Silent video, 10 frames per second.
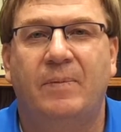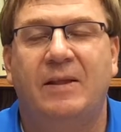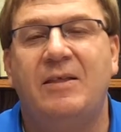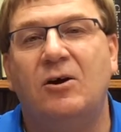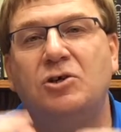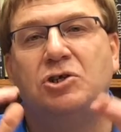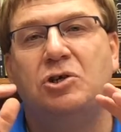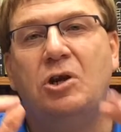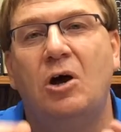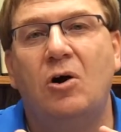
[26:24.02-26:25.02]
There's
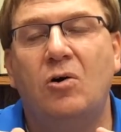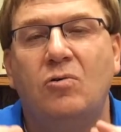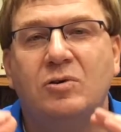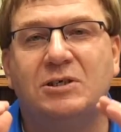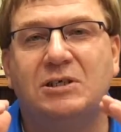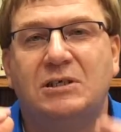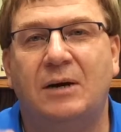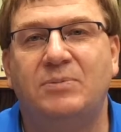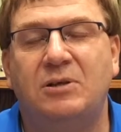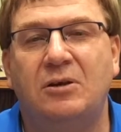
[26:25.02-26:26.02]
no
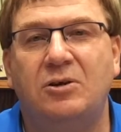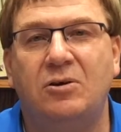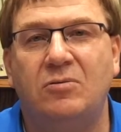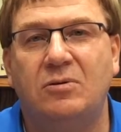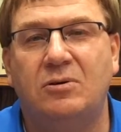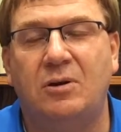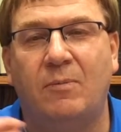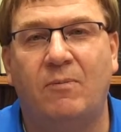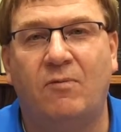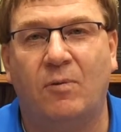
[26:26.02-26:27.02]
substitute
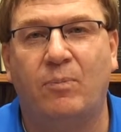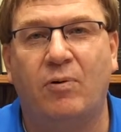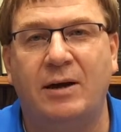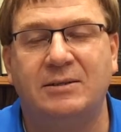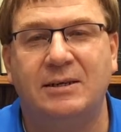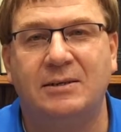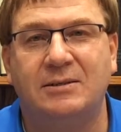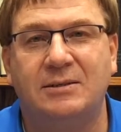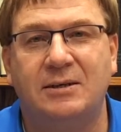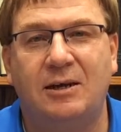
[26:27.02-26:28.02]
for
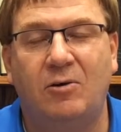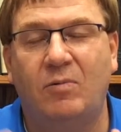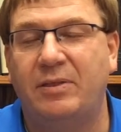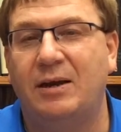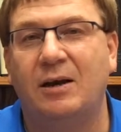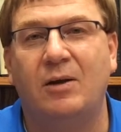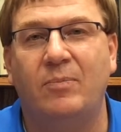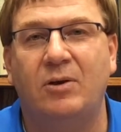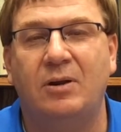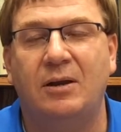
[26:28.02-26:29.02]
presence within a
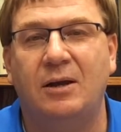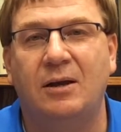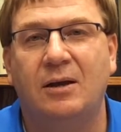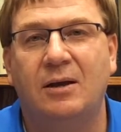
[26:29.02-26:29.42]
community.